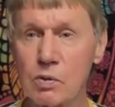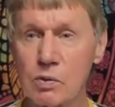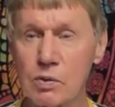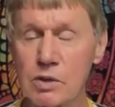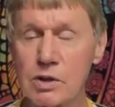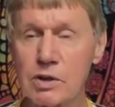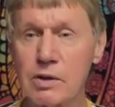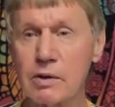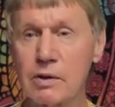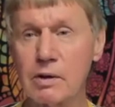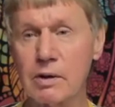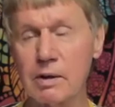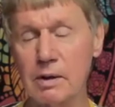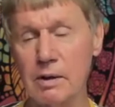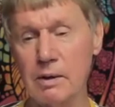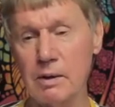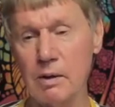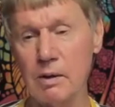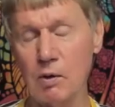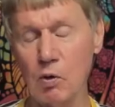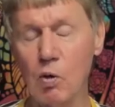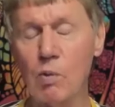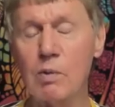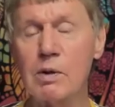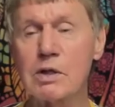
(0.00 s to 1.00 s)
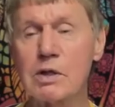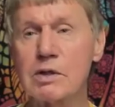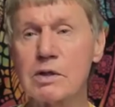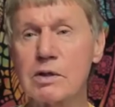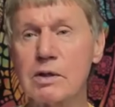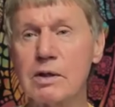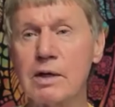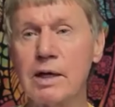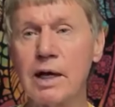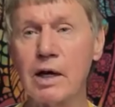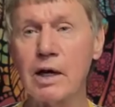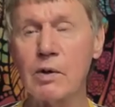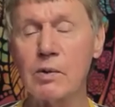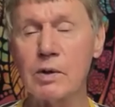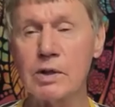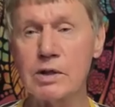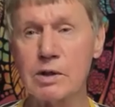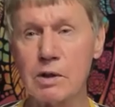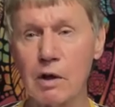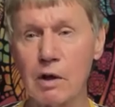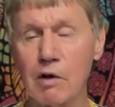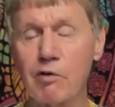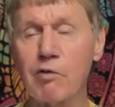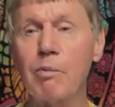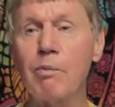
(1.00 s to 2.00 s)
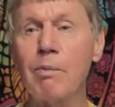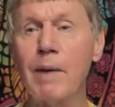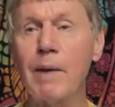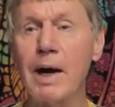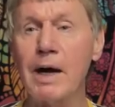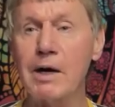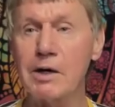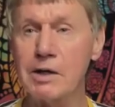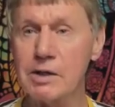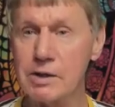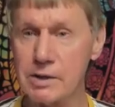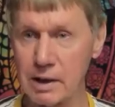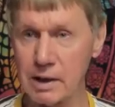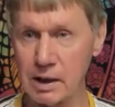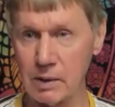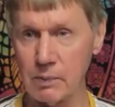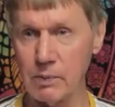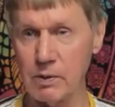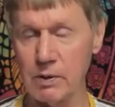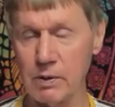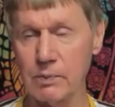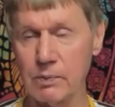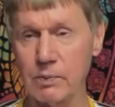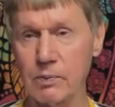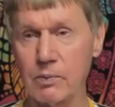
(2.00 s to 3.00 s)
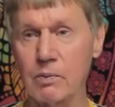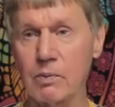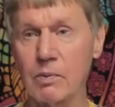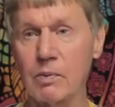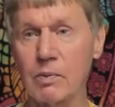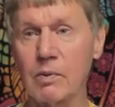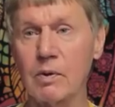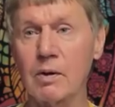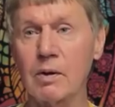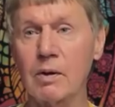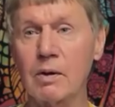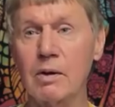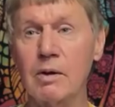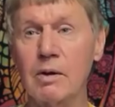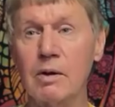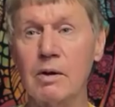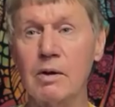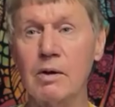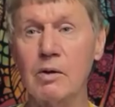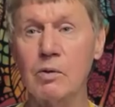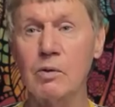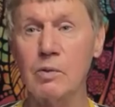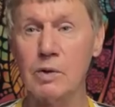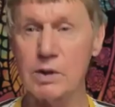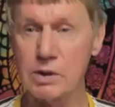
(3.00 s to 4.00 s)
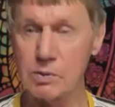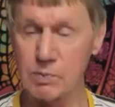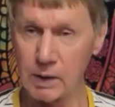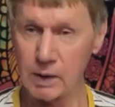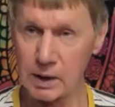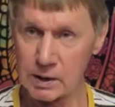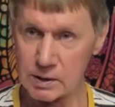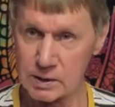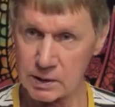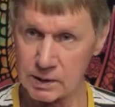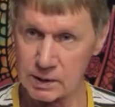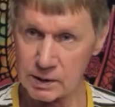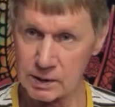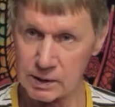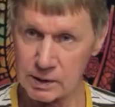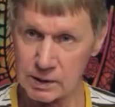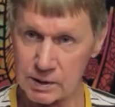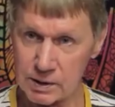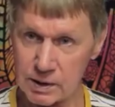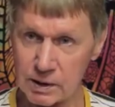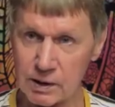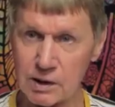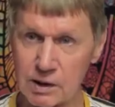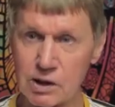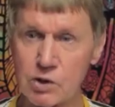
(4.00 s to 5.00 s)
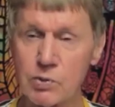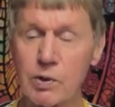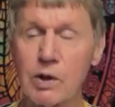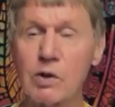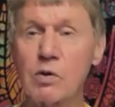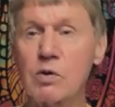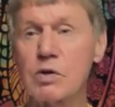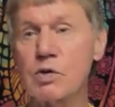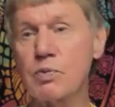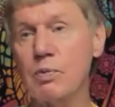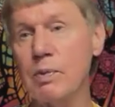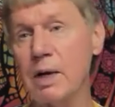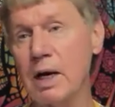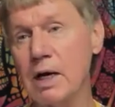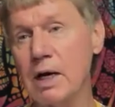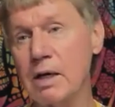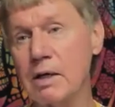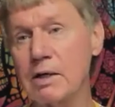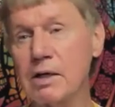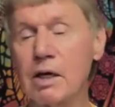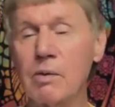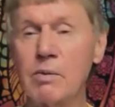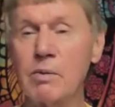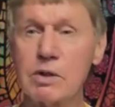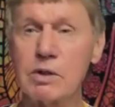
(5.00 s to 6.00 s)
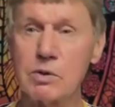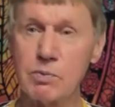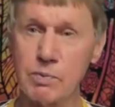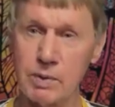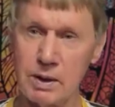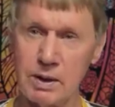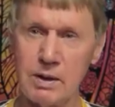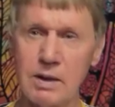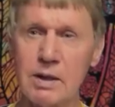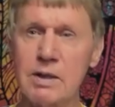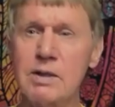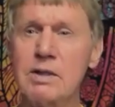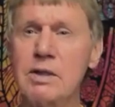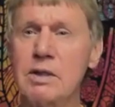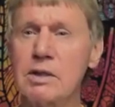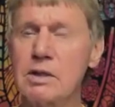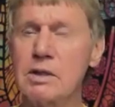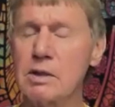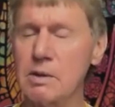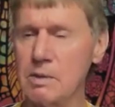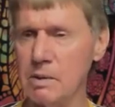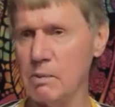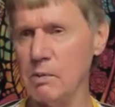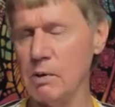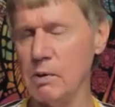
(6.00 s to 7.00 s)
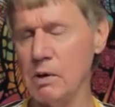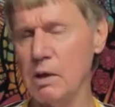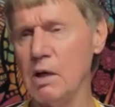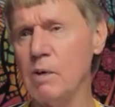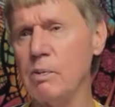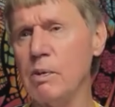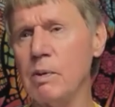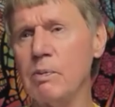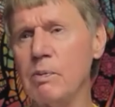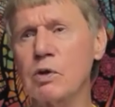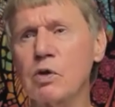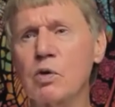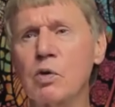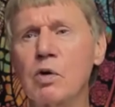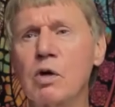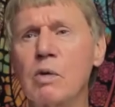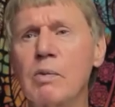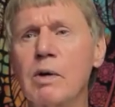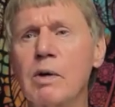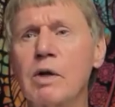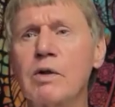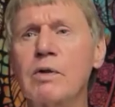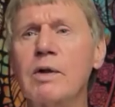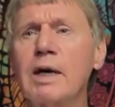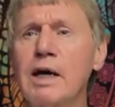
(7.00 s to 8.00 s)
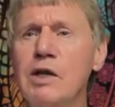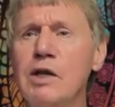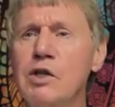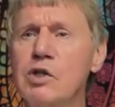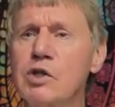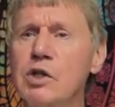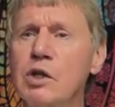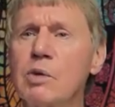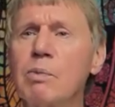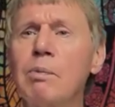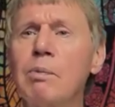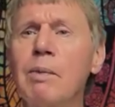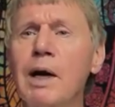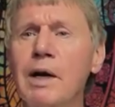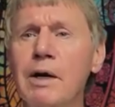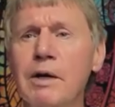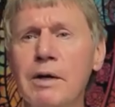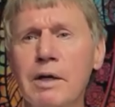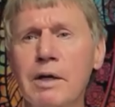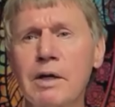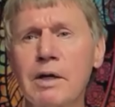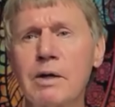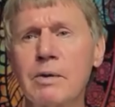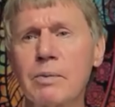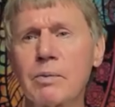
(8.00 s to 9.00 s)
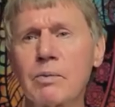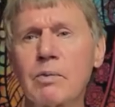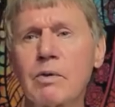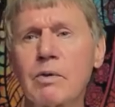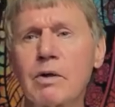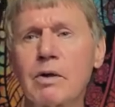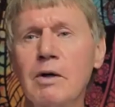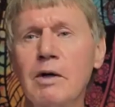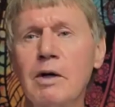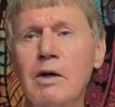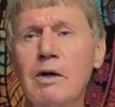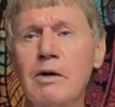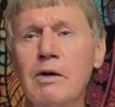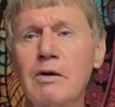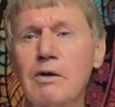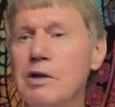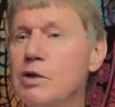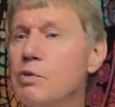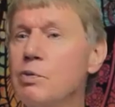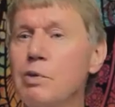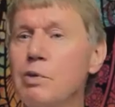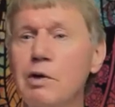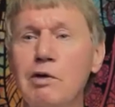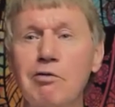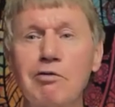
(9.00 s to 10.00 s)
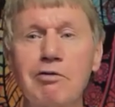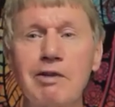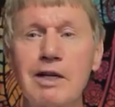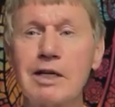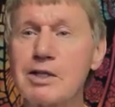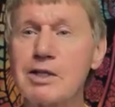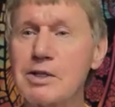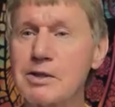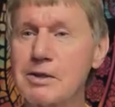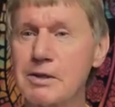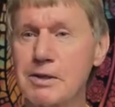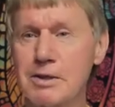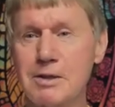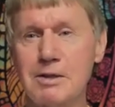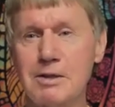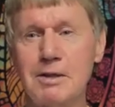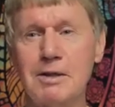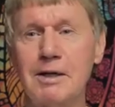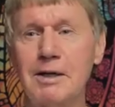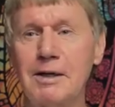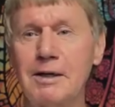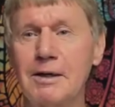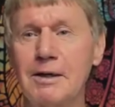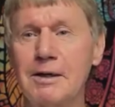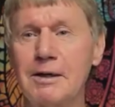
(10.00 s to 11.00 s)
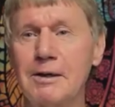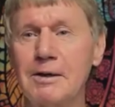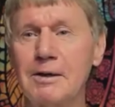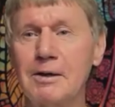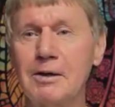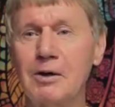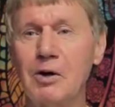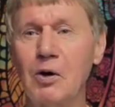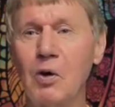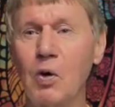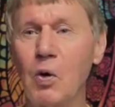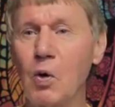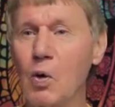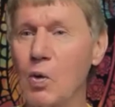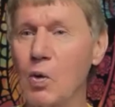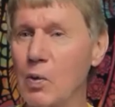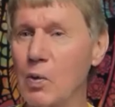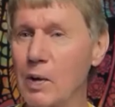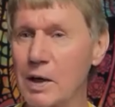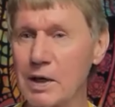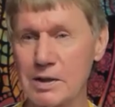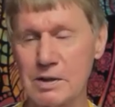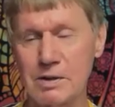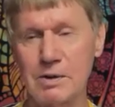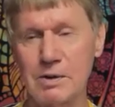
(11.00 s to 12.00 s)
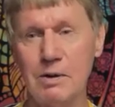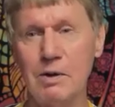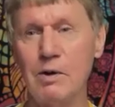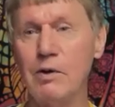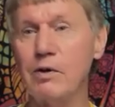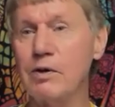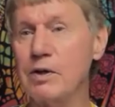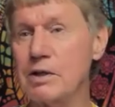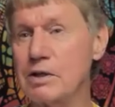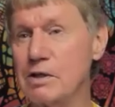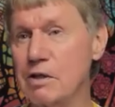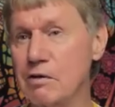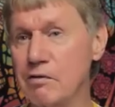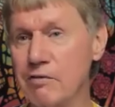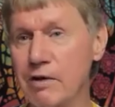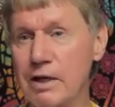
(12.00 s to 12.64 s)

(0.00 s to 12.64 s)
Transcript: also almost the language of maritime which makes it interesting as well because maritime has been there since you know people talk about the ancient mariner there's been vessels uh, always earth is a